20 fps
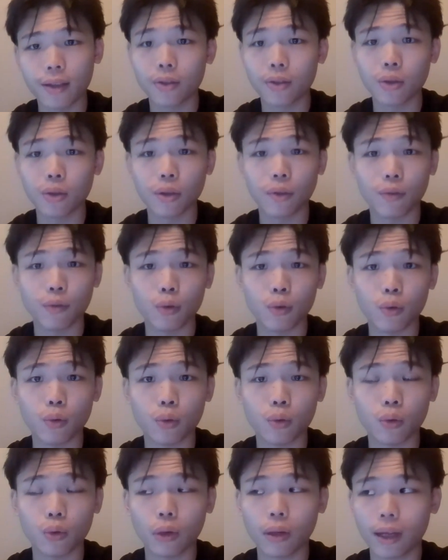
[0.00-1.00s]
if
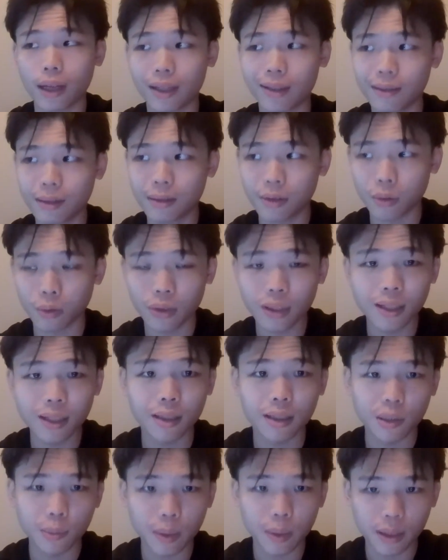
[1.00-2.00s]
you think a
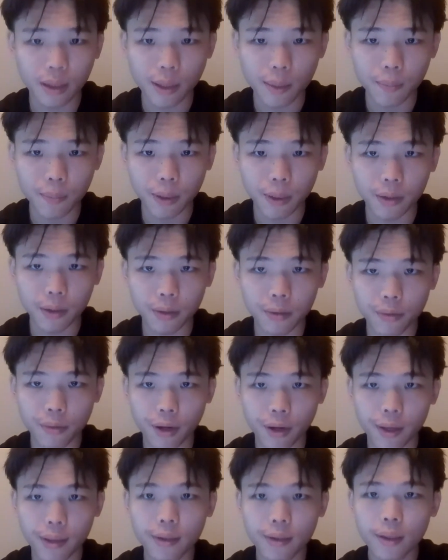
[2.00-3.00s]
little bit deeper,
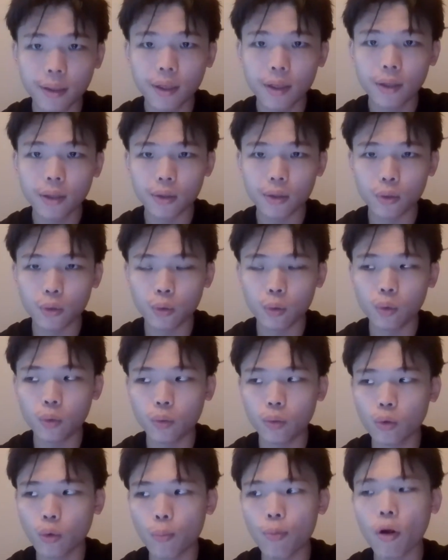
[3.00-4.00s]
right,
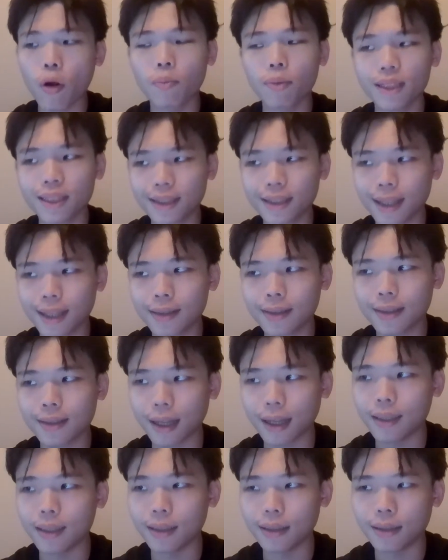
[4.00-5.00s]
you probably sense
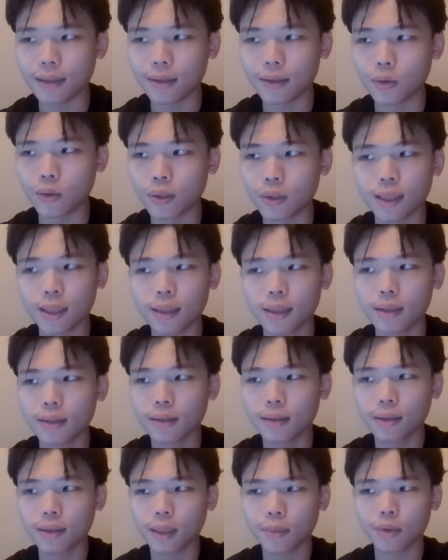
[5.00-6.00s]
that it's
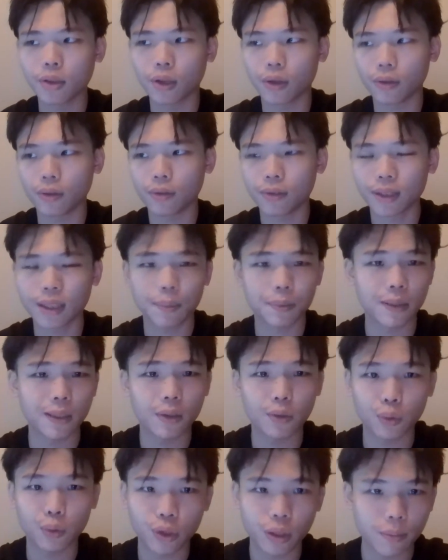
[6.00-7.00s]
using some sort of
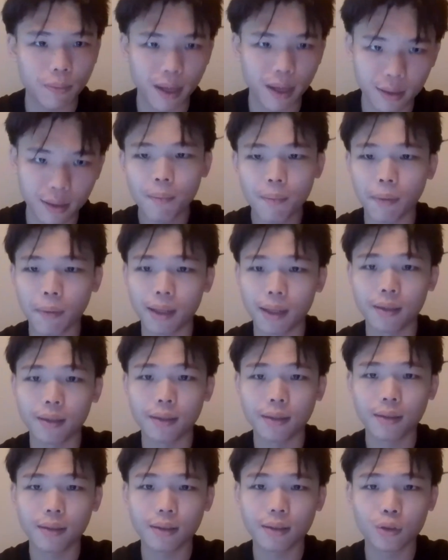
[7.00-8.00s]
substitution method.
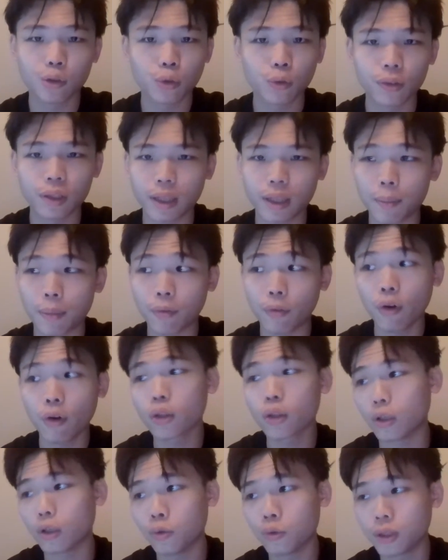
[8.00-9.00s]
But the truth is that before
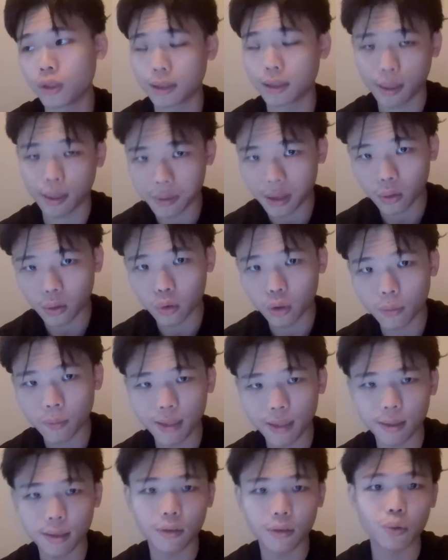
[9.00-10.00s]
you can use the substitution
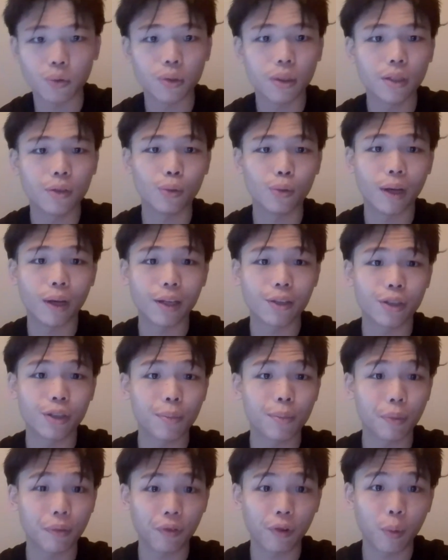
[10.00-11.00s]
method, you need to
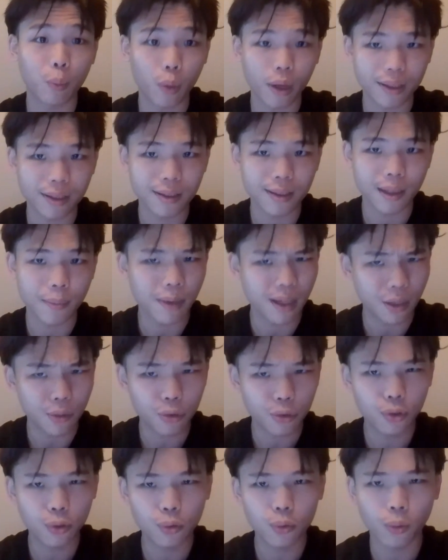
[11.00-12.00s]
actually perform one step, and
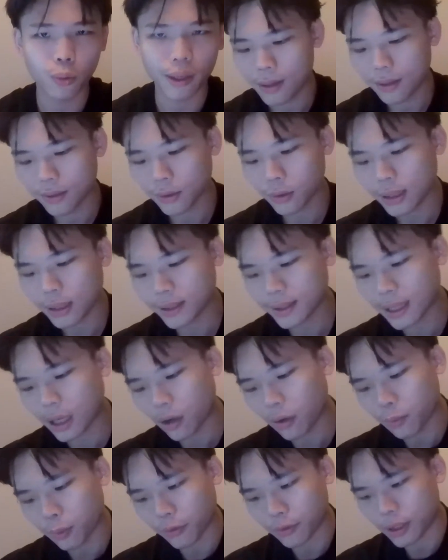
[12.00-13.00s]
I'll show you why. So let's
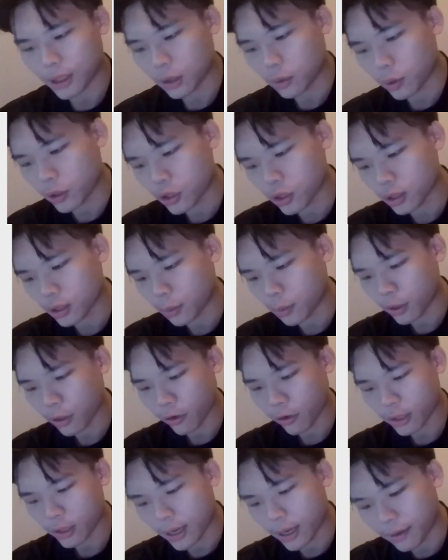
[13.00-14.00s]
start off with the equation that we
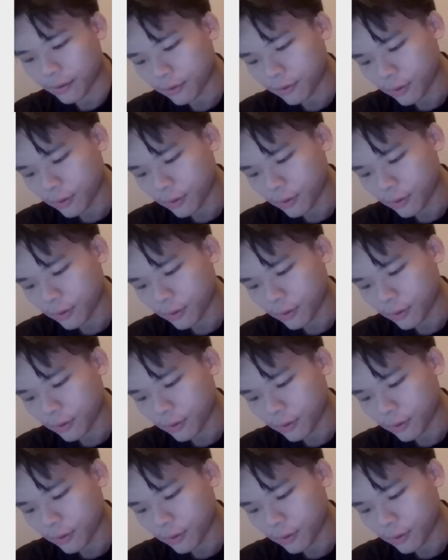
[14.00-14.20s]
already have.